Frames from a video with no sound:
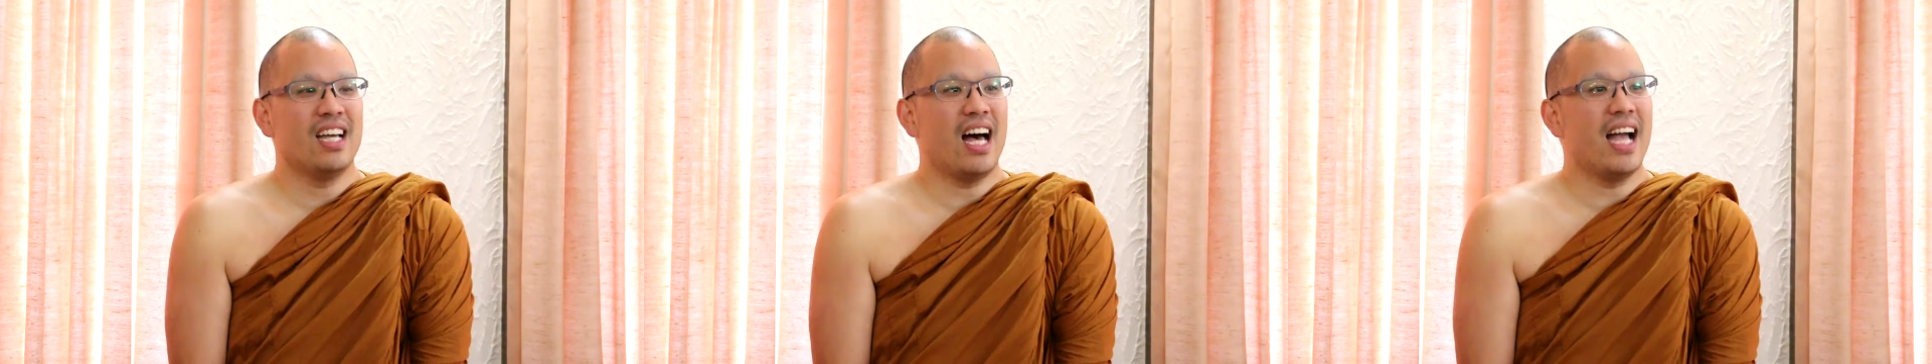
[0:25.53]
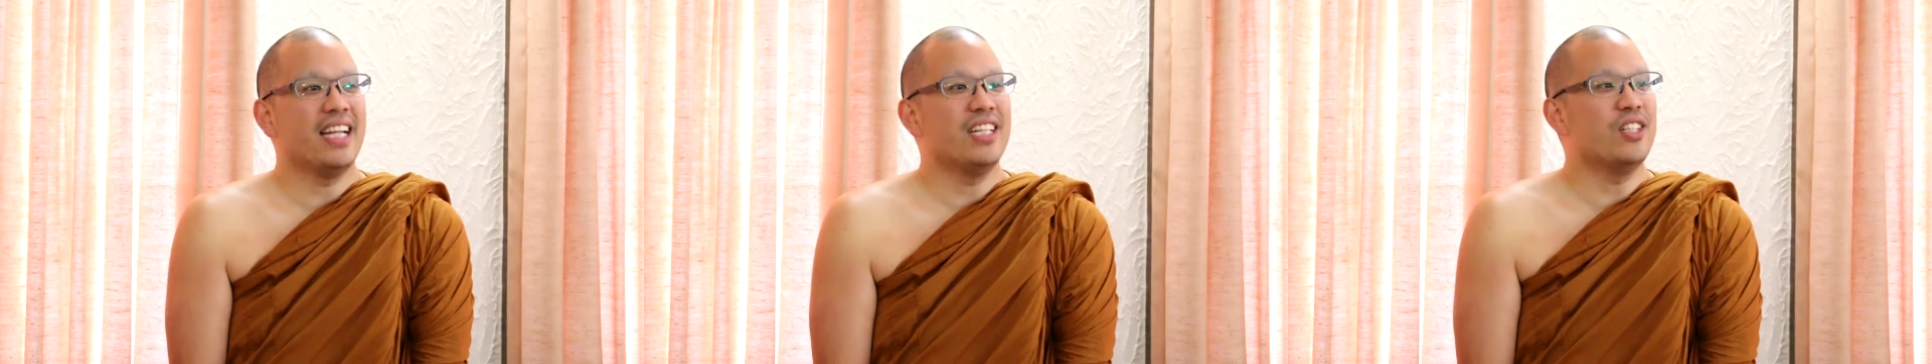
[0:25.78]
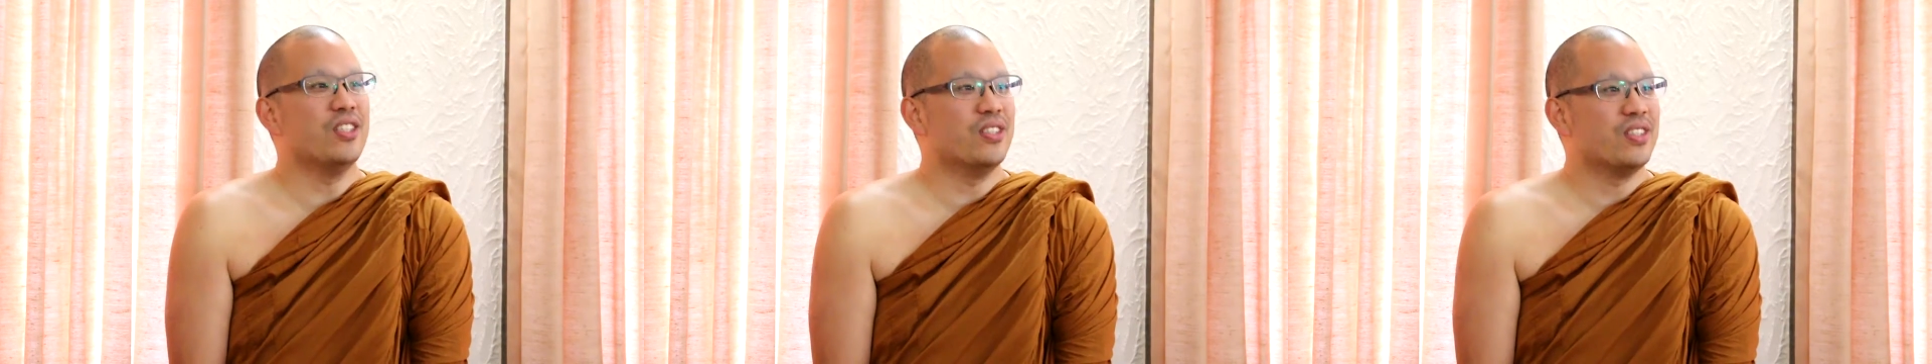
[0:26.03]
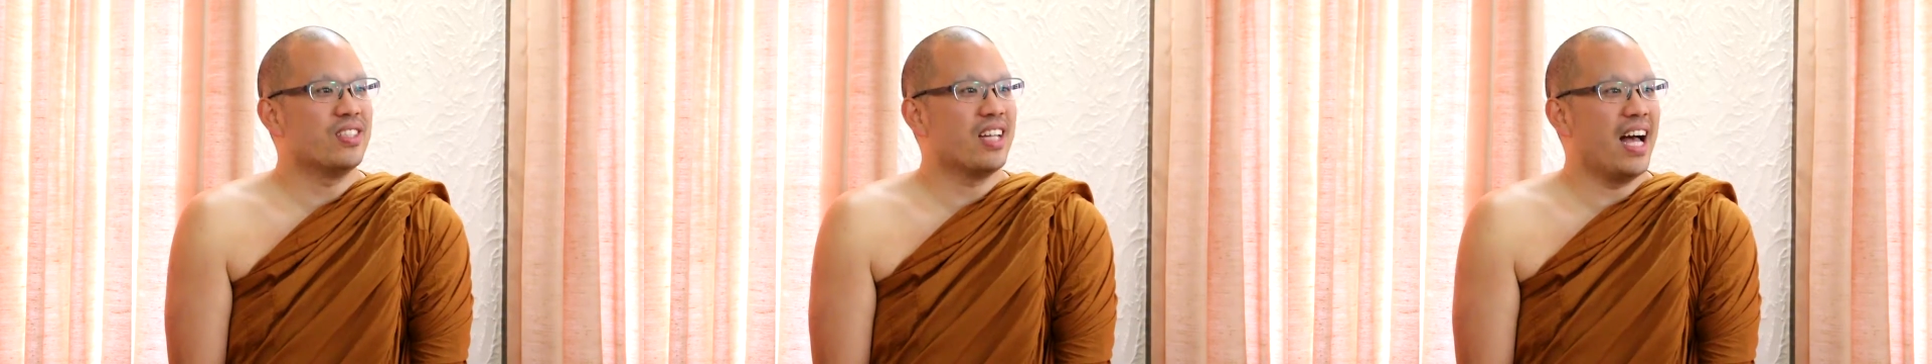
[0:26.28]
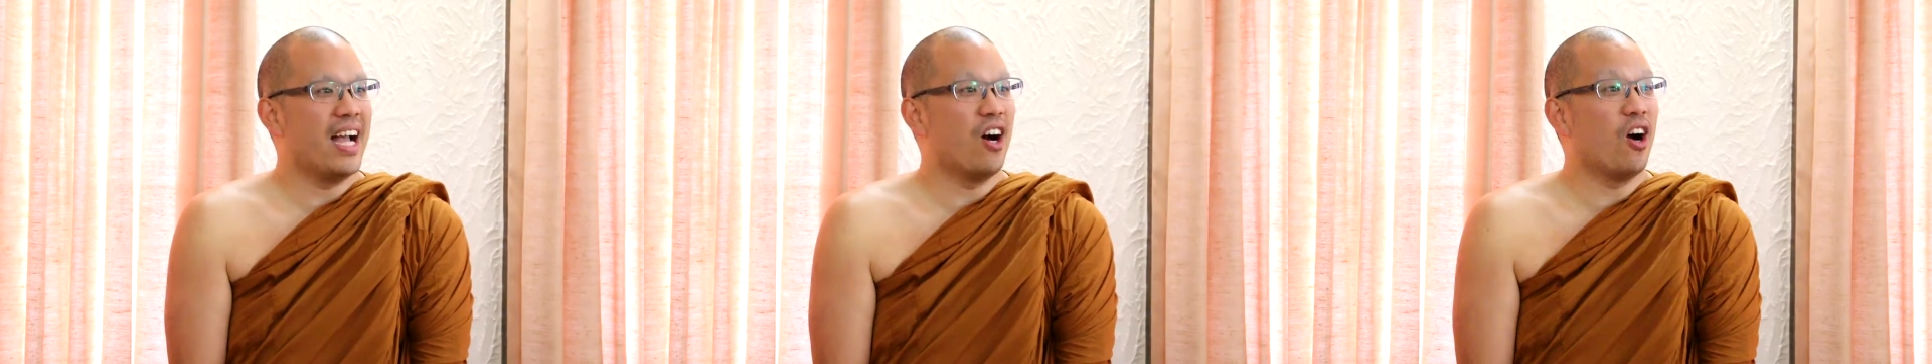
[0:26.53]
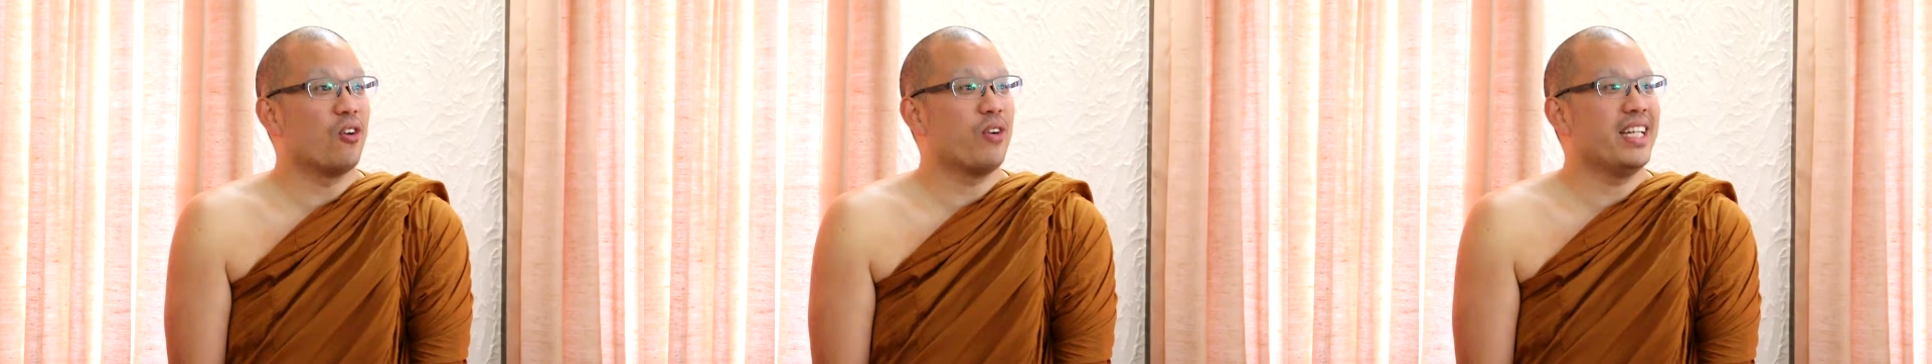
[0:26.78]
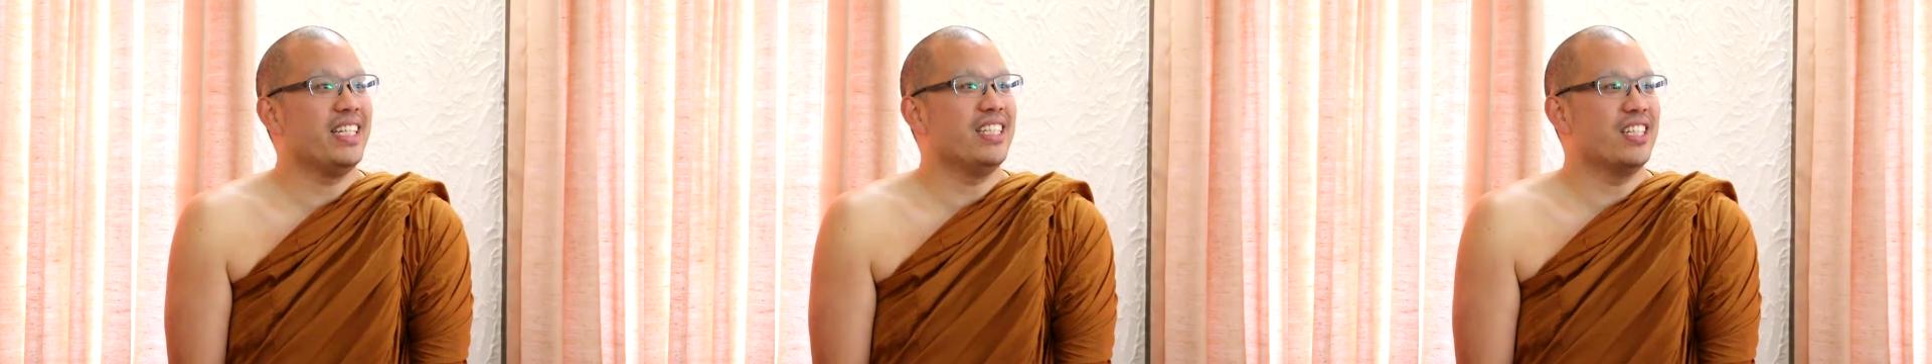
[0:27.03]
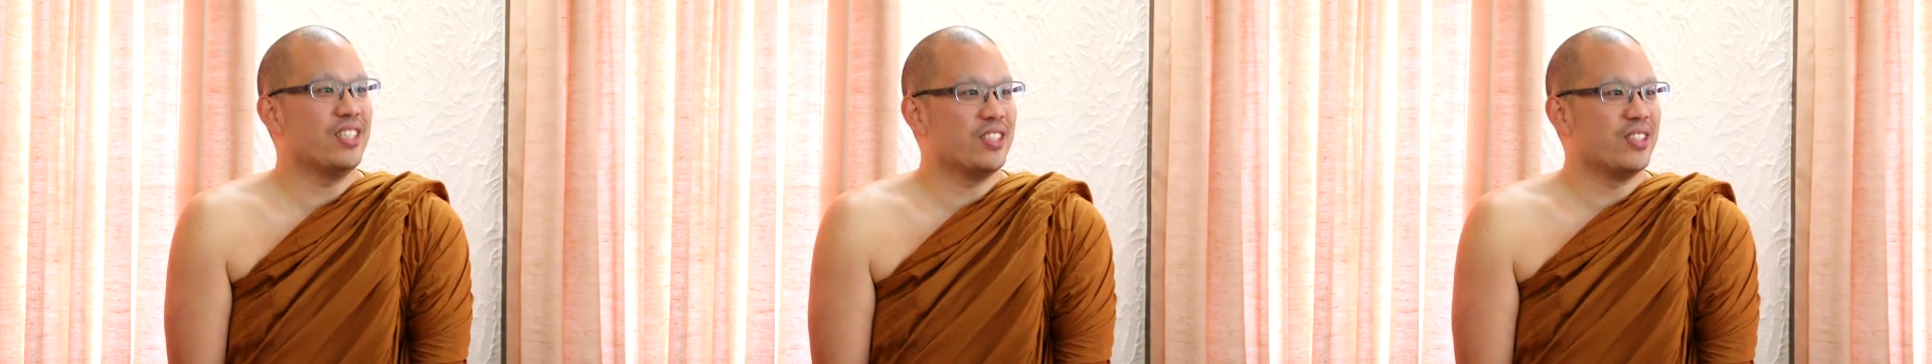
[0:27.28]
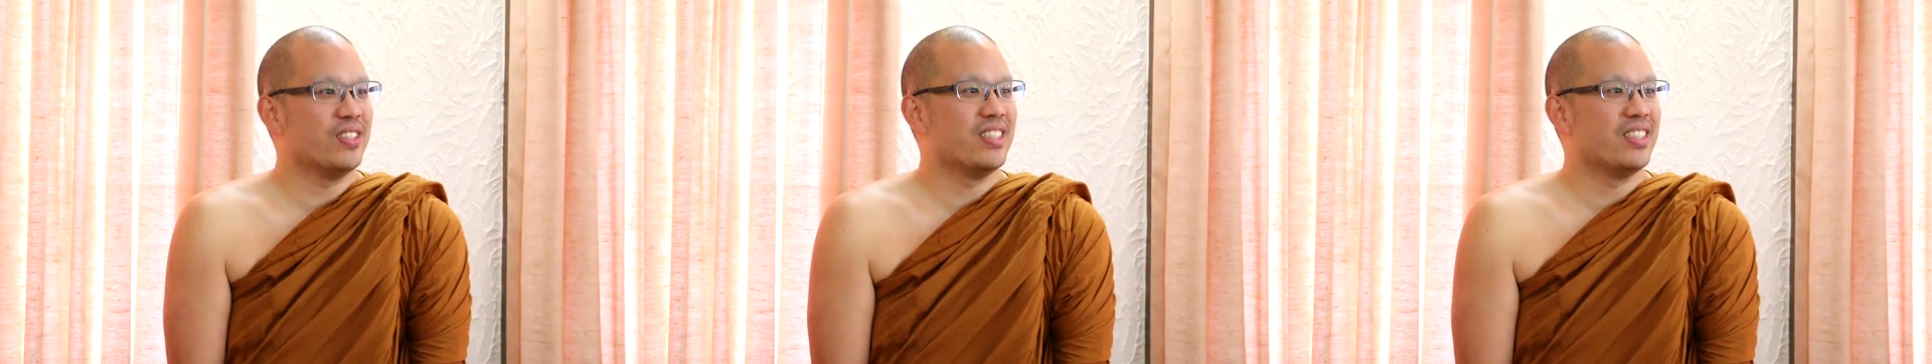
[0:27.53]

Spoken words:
I know, I already know,